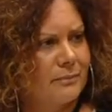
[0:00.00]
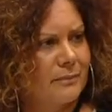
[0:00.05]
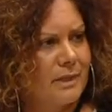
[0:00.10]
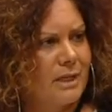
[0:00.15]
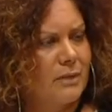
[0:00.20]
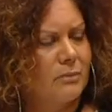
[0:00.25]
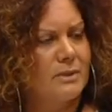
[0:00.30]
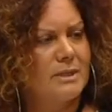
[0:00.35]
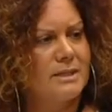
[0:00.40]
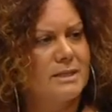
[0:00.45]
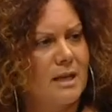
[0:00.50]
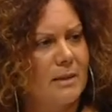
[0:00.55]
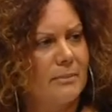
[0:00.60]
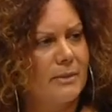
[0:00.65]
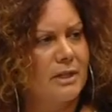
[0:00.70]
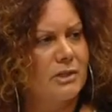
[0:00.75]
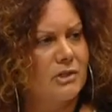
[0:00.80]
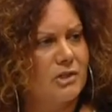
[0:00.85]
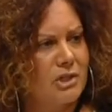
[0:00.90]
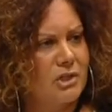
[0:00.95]
it was
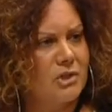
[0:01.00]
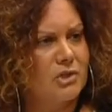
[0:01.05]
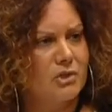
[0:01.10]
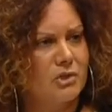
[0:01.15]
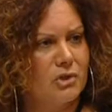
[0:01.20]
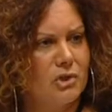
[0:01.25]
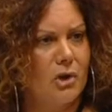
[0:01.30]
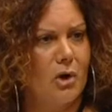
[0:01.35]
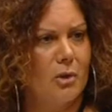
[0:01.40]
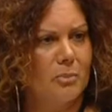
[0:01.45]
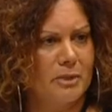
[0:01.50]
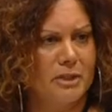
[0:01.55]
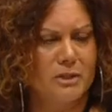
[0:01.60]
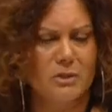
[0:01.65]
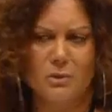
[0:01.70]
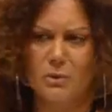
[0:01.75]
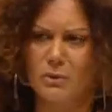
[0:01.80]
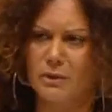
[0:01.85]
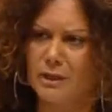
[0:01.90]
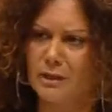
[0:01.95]
something she should not be
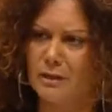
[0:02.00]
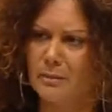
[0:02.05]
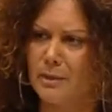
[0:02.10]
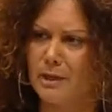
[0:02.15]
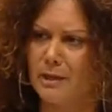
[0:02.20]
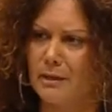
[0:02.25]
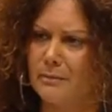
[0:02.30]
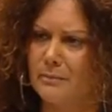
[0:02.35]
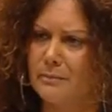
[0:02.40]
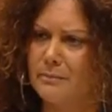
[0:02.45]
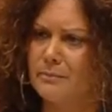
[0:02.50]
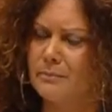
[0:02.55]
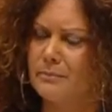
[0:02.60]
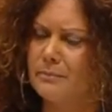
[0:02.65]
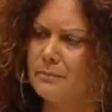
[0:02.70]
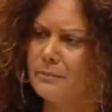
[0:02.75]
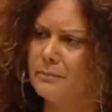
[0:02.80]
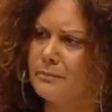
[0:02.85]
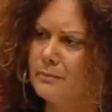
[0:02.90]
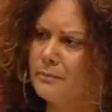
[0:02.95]
talking about.
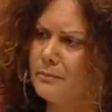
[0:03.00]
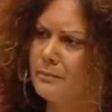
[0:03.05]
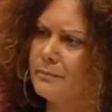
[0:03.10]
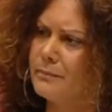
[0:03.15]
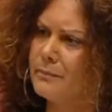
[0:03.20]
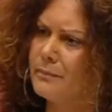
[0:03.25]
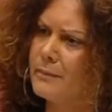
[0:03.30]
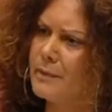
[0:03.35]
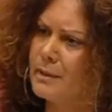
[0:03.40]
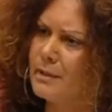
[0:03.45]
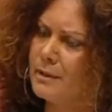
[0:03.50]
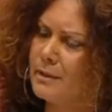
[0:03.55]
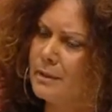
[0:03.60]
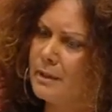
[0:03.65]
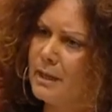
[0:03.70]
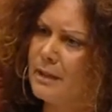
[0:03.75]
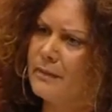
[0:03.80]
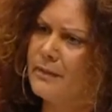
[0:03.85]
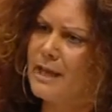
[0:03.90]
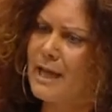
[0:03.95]

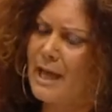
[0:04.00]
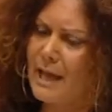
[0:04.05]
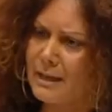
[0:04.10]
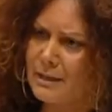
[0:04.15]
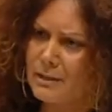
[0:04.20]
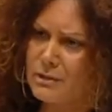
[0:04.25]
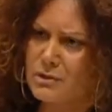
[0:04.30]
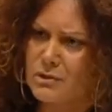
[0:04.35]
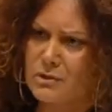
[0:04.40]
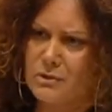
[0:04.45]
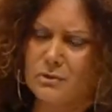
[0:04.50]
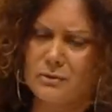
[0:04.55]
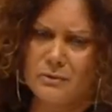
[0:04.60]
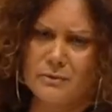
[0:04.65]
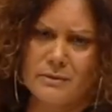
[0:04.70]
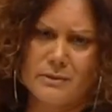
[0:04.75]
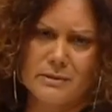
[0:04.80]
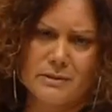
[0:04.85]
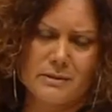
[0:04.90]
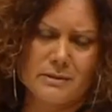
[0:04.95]
And the
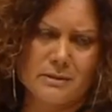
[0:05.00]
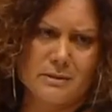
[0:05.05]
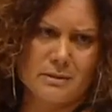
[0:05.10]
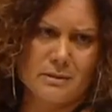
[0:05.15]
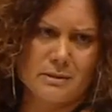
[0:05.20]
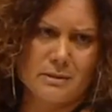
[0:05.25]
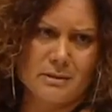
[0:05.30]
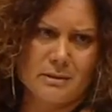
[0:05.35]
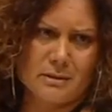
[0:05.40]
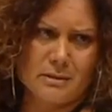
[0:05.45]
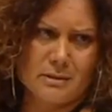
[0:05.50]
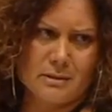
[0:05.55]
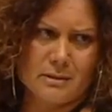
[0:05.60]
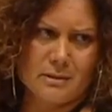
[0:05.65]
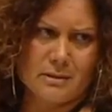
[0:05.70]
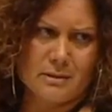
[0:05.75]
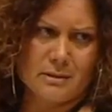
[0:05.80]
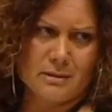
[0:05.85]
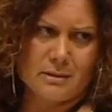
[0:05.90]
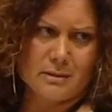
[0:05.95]
attitudes
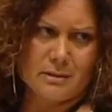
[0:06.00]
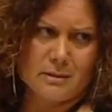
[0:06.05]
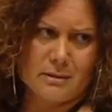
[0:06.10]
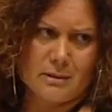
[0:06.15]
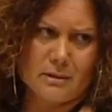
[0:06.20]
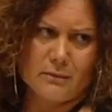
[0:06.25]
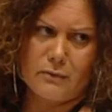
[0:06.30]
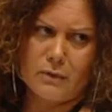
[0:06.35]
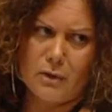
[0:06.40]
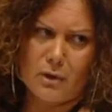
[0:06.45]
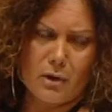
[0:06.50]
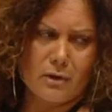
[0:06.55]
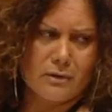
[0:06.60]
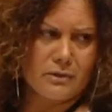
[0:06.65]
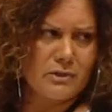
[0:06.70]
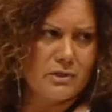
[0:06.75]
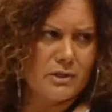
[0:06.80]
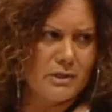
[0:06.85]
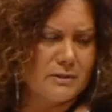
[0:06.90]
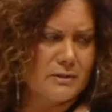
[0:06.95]
of
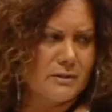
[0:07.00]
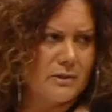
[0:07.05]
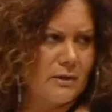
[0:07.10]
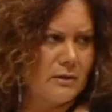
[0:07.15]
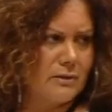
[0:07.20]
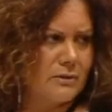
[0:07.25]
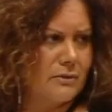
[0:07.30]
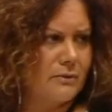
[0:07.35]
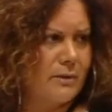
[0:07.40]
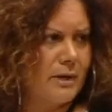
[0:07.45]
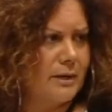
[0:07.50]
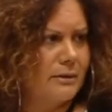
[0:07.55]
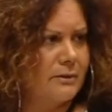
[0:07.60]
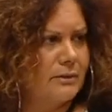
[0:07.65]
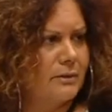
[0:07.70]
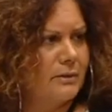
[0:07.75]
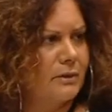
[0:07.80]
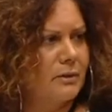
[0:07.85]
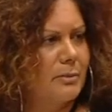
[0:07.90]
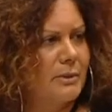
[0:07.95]
not just those around
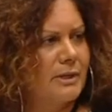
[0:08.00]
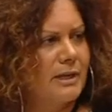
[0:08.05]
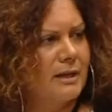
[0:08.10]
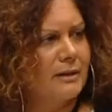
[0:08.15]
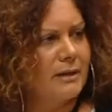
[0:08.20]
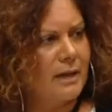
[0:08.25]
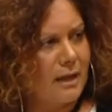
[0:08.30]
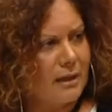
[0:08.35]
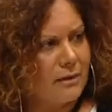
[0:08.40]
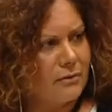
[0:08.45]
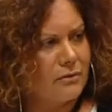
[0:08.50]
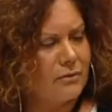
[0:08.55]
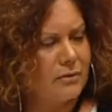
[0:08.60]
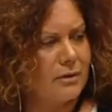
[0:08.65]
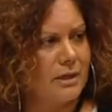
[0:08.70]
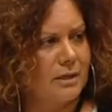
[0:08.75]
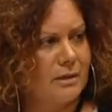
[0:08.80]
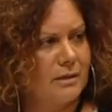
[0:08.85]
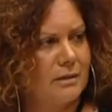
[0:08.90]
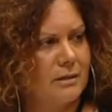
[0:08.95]
her, but our
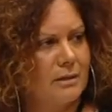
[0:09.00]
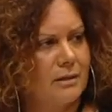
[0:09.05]
country,